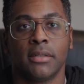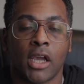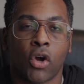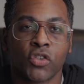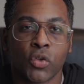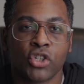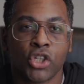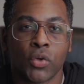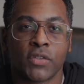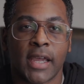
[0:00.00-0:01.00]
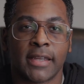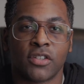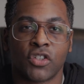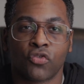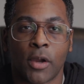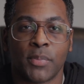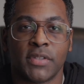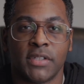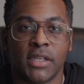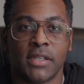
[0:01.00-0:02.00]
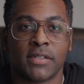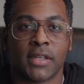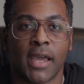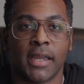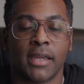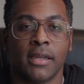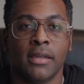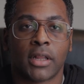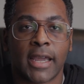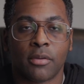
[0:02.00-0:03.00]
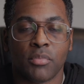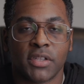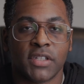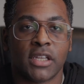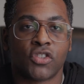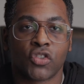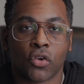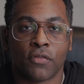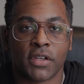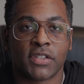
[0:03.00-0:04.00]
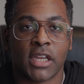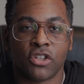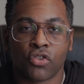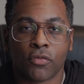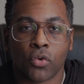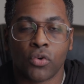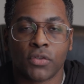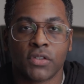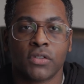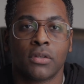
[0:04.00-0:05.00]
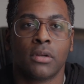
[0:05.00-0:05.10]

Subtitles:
It also shows like discrepancies, like missing service intervals.